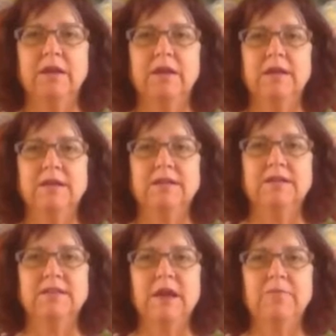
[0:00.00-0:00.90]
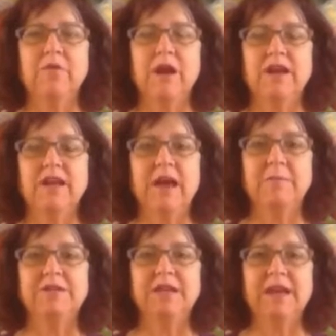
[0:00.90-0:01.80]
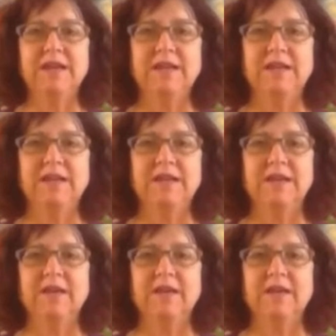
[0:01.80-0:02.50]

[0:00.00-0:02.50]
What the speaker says: It is a pranayama technique